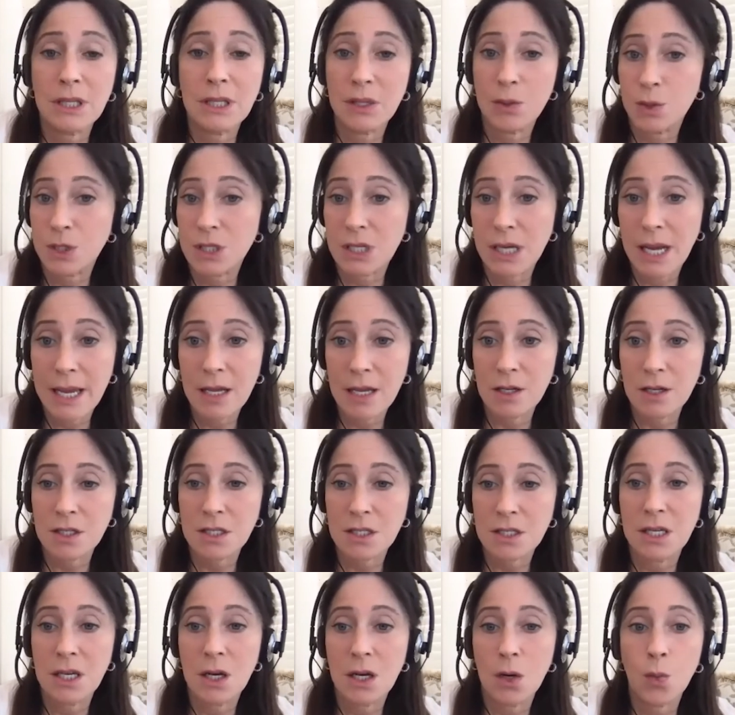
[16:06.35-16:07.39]
There was an
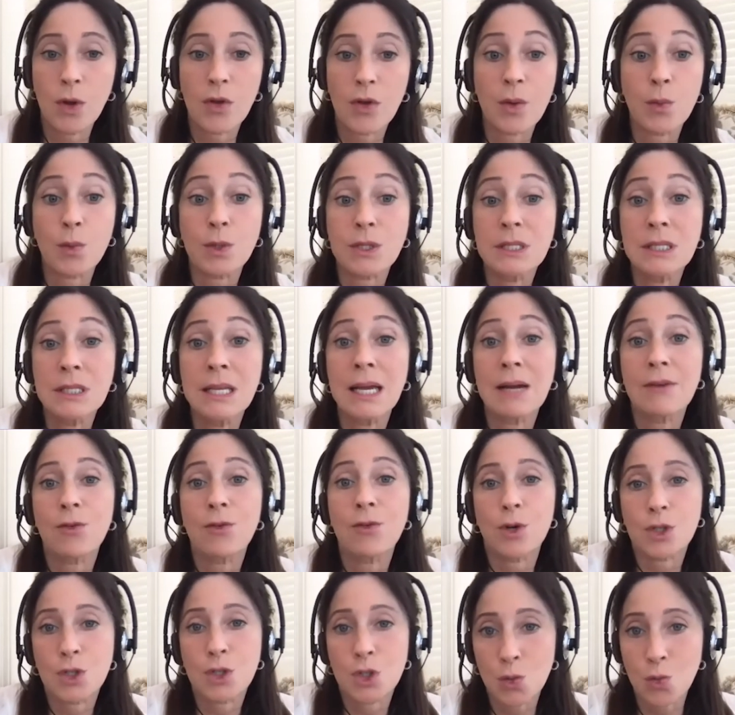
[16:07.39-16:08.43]
ALCL where there was never
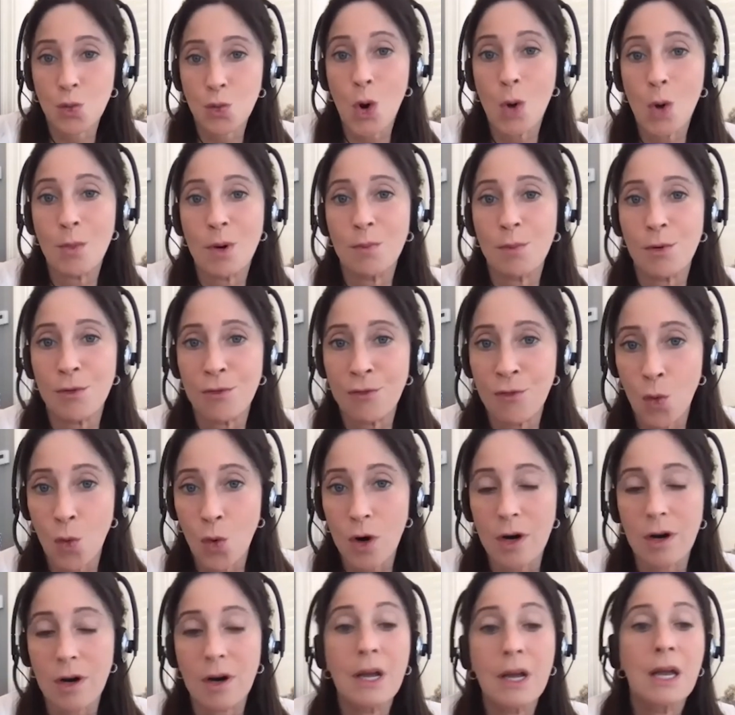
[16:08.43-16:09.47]
a seroma
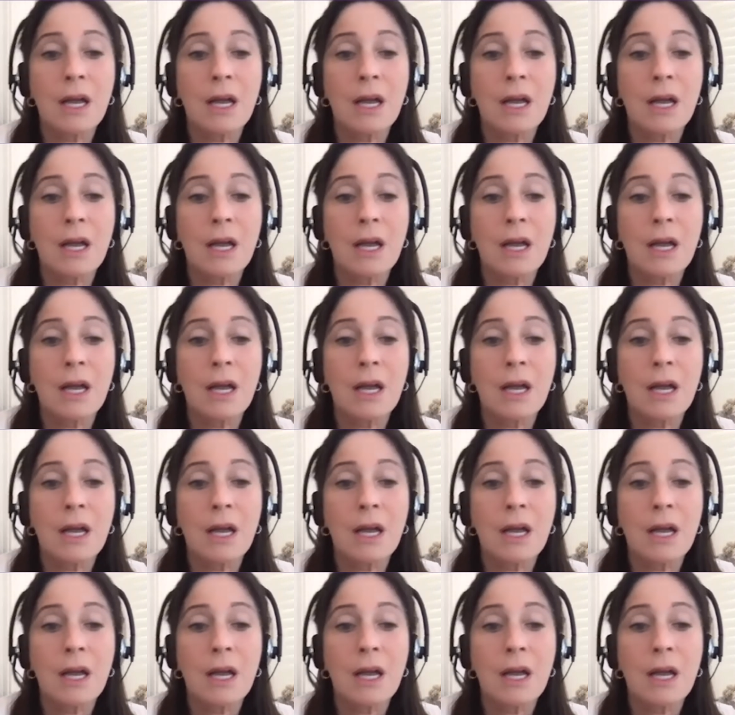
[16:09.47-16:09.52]
before.